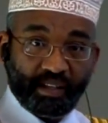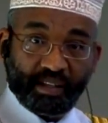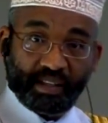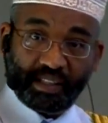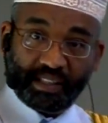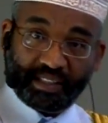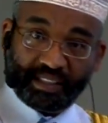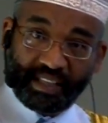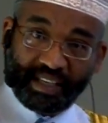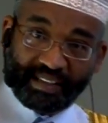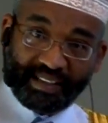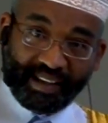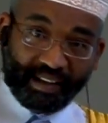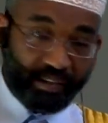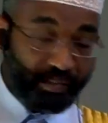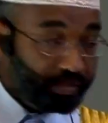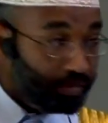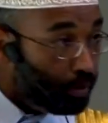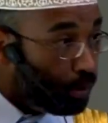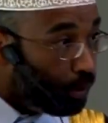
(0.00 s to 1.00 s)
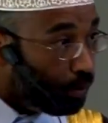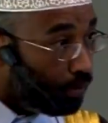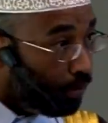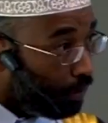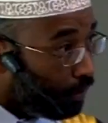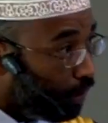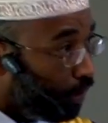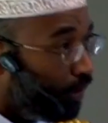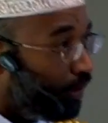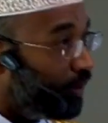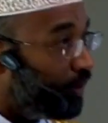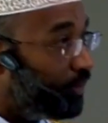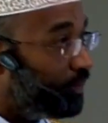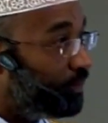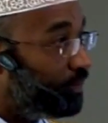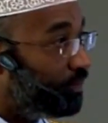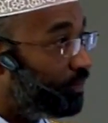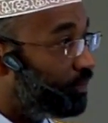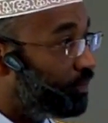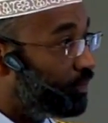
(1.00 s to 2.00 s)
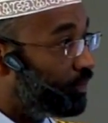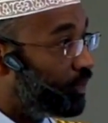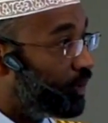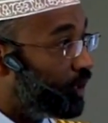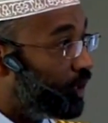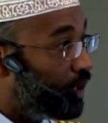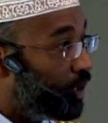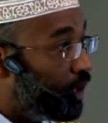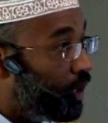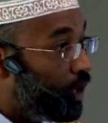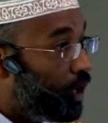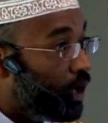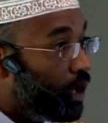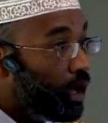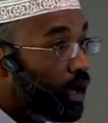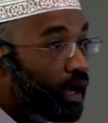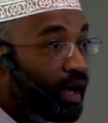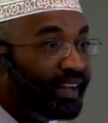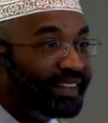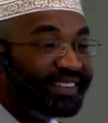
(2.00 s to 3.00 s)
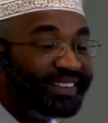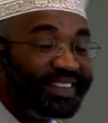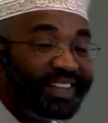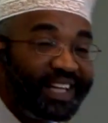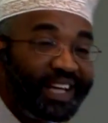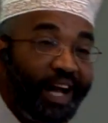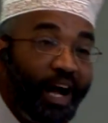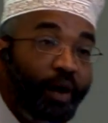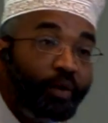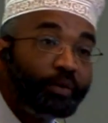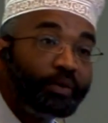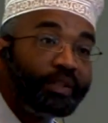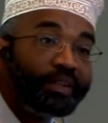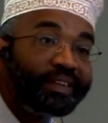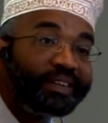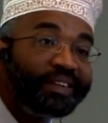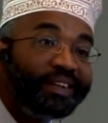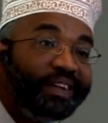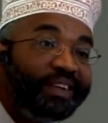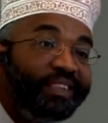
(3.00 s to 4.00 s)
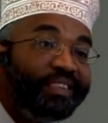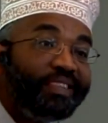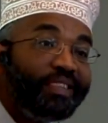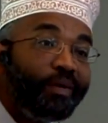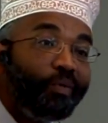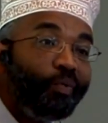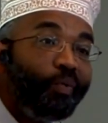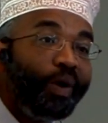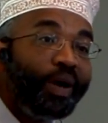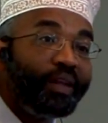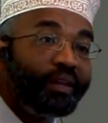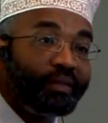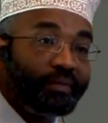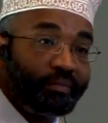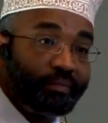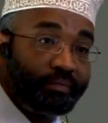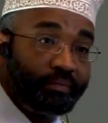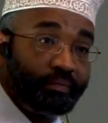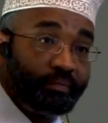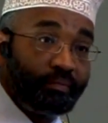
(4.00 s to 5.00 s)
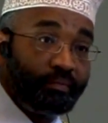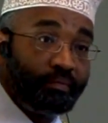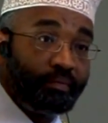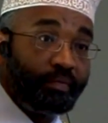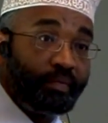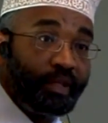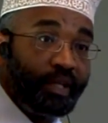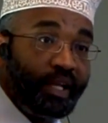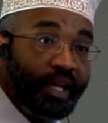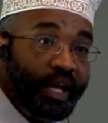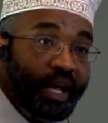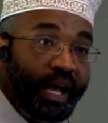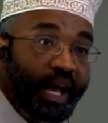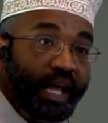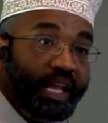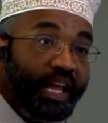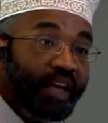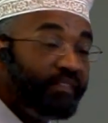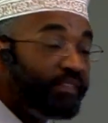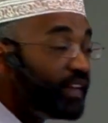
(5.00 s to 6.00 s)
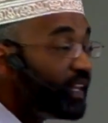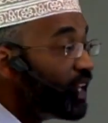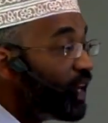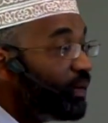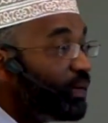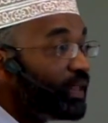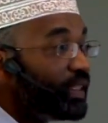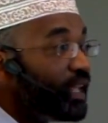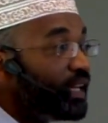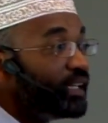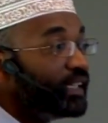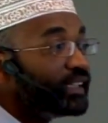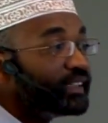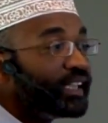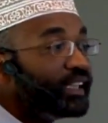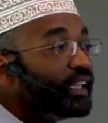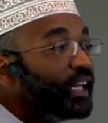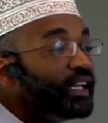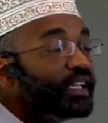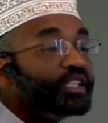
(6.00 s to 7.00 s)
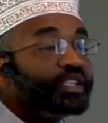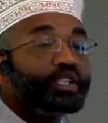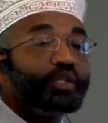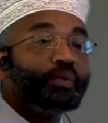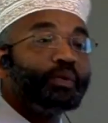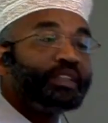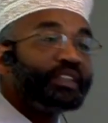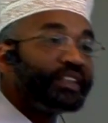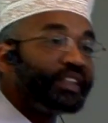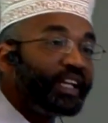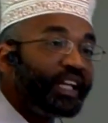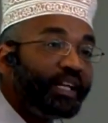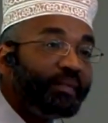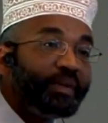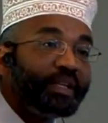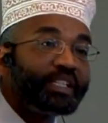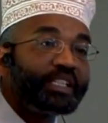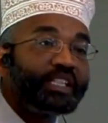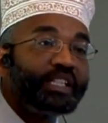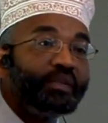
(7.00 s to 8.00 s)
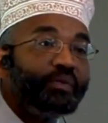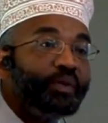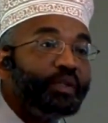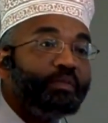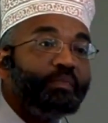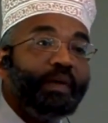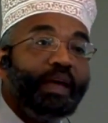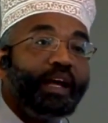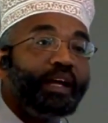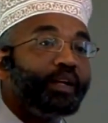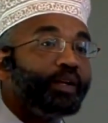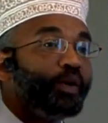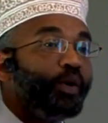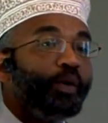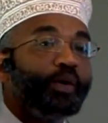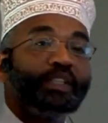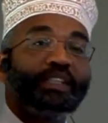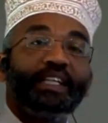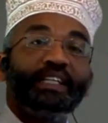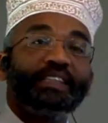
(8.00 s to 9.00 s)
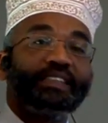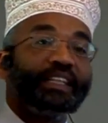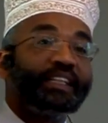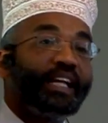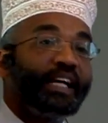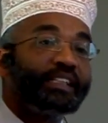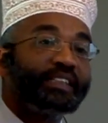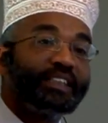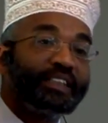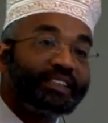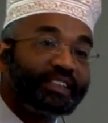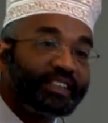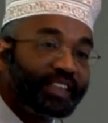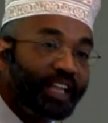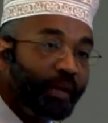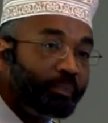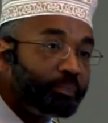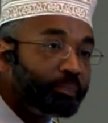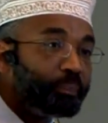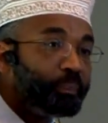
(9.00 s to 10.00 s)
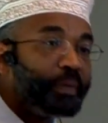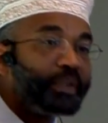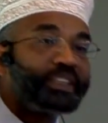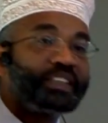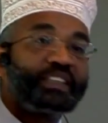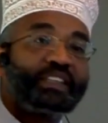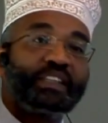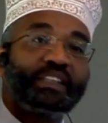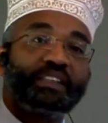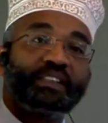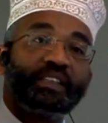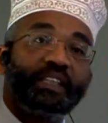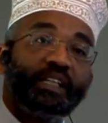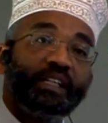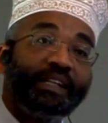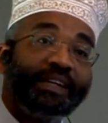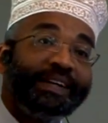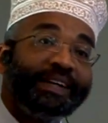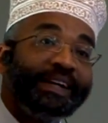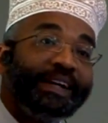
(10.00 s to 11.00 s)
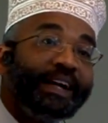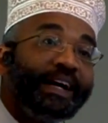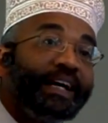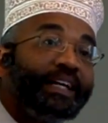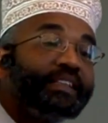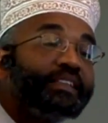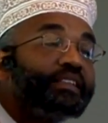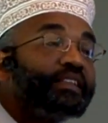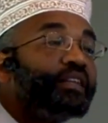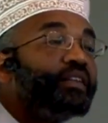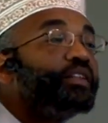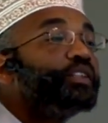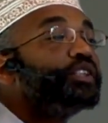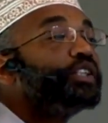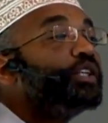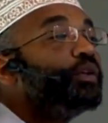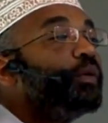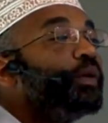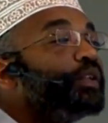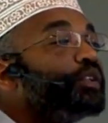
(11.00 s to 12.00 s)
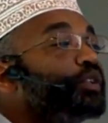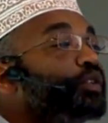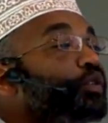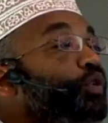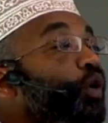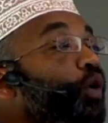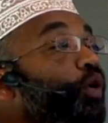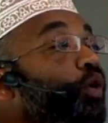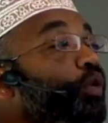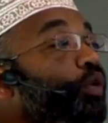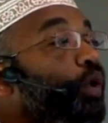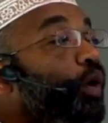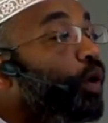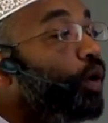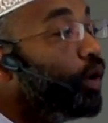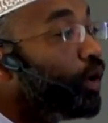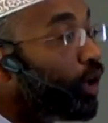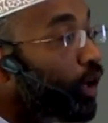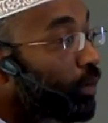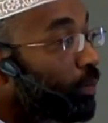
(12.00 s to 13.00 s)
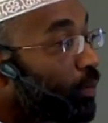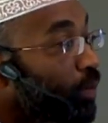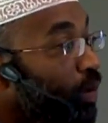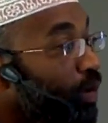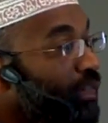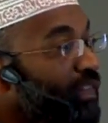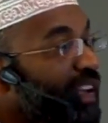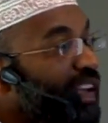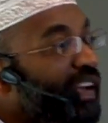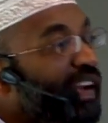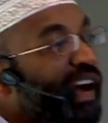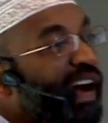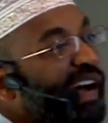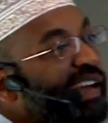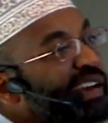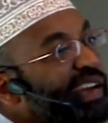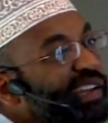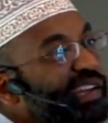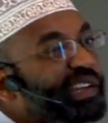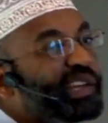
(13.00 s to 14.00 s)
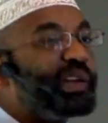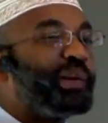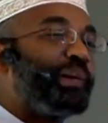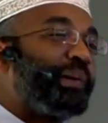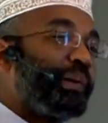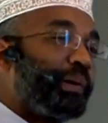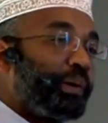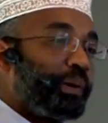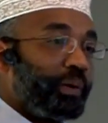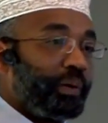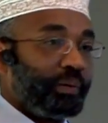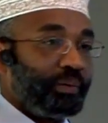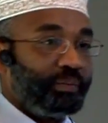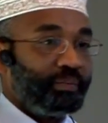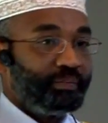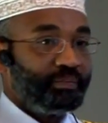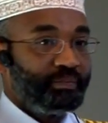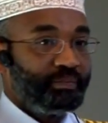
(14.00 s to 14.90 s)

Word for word: He said I took the girl and drowned her in the well. And every now and then he said, then she would scream and she would make noise. And he said, I just kept persisting until she was no longer moving and I killed the girl.